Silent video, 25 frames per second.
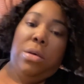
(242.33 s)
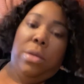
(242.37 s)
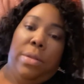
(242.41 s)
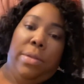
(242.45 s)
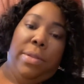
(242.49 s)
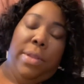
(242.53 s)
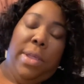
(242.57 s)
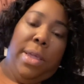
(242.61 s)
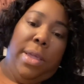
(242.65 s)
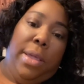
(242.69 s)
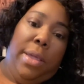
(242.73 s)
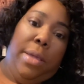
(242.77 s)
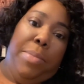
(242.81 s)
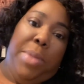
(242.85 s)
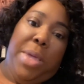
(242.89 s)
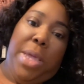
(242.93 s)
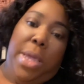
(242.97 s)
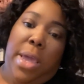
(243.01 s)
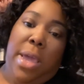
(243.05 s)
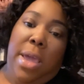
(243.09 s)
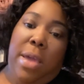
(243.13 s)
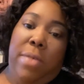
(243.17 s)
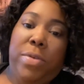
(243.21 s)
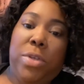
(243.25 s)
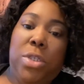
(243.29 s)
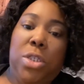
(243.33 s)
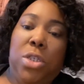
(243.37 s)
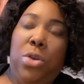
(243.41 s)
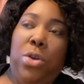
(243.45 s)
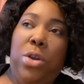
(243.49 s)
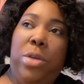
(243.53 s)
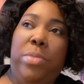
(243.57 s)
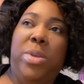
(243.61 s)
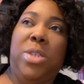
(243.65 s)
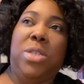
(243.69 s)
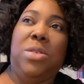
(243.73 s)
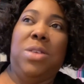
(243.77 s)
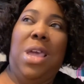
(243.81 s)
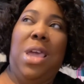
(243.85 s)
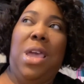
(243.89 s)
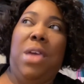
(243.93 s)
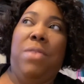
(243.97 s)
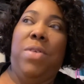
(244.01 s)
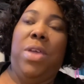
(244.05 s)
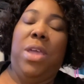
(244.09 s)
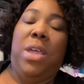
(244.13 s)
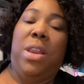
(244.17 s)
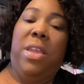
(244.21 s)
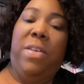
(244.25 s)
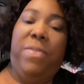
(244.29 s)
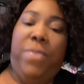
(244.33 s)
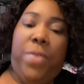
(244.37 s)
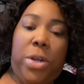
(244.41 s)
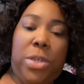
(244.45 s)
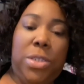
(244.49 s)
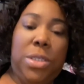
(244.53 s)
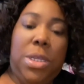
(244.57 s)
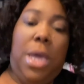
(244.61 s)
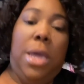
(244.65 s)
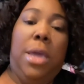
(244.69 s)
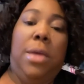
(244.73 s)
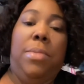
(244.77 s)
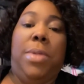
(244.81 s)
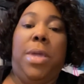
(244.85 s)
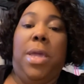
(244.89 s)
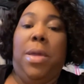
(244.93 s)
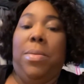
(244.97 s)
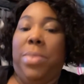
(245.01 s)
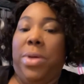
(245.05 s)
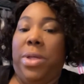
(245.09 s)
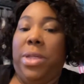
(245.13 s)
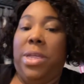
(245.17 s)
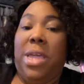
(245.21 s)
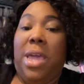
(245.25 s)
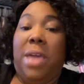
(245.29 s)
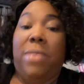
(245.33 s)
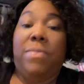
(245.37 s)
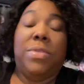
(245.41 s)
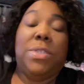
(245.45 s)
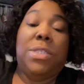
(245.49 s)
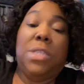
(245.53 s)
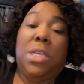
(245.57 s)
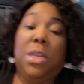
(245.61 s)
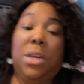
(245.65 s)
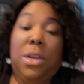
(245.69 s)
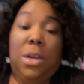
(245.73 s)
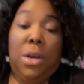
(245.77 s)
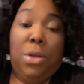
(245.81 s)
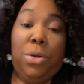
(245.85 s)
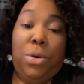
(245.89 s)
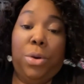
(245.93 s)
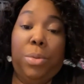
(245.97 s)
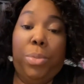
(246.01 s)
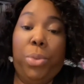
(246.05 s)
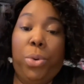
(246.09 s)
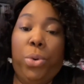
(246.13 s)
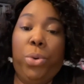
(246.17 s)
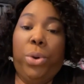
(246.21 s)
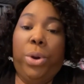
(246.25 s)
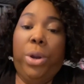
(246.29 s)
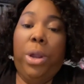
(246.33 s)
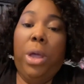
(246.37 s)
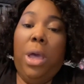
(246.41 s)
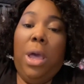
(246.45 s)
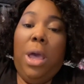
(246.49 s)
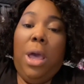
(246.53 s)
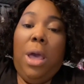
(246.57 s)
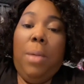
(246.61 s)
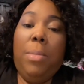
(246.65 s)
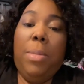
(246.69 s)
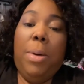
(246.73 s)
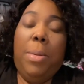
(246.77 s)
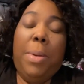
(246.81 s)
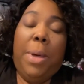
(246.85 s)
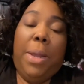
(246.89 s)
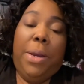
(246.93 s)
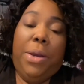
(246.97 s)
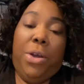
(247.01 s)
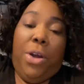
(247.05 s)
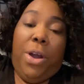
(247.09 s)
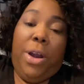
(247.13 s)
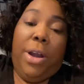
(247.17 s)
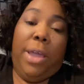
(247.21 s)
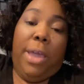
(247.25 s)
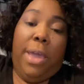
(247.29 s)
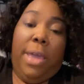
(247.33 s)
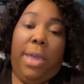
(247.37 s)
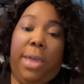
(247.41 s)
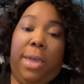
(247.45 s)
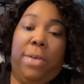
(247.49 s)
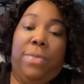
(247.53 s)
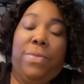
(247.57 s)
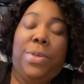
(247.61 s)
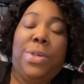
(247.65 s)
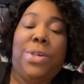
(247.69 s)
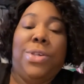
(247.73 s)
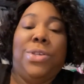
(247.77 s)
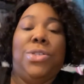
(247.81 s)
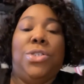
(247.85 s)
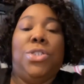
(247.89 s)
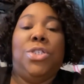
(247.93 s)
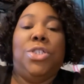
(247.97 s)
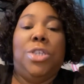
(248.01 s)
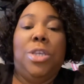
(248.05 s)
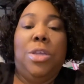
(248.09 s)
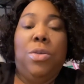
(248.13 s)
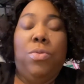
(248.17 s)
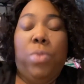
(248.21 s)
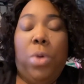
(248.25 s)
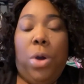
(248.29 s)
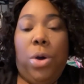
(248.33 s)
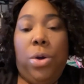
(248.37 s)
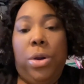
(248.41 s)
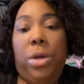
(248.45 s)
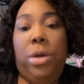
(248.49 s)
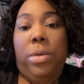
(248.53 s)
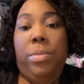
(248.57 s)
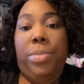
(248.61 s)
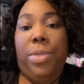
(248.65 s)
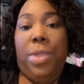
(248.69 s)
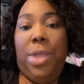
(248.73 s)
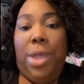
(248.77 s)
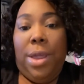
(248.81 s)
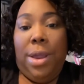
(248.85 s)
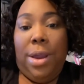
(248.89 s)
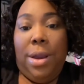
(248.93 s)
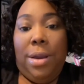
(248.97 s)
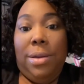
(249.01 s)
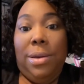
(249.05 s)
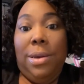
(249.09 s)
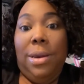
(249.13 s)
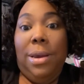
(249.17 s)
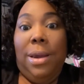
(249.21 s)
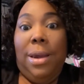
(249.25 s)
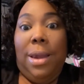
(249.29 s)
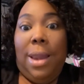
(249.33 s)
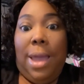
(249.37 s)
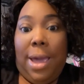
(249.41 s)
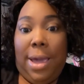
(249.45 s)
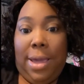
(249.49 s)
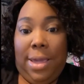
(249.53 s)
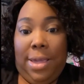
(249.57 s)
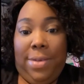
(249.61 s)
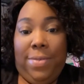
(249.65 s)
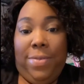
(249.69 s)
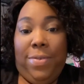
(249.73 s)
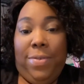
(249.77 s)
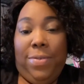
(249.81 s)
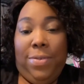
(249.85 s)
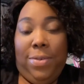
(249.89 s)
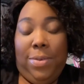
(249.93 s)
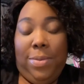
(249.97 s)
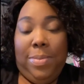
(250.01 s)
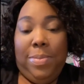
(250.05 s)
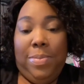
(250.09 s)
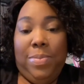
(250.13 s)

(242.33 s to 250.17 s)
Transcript: And he been having scrimmage. They haven't had their first game yet, but he haven't seen it on the board. But my daughter have, and she wrote up their life.